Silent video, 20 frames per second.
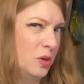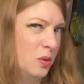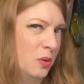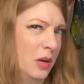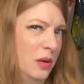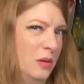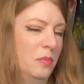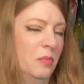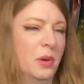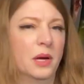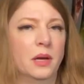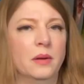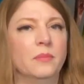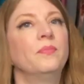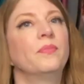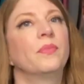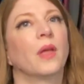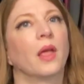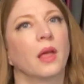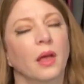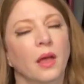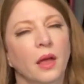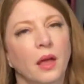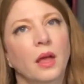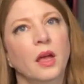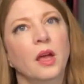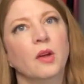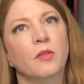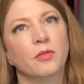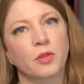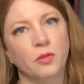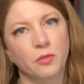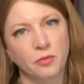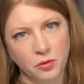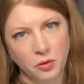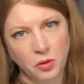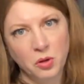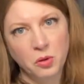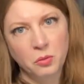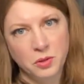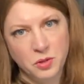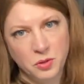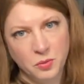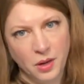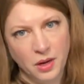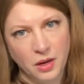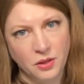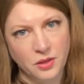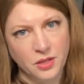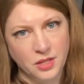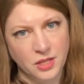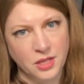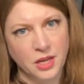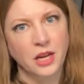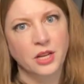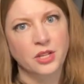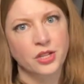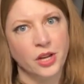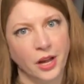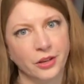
to it, but if the floor was wet on the stage,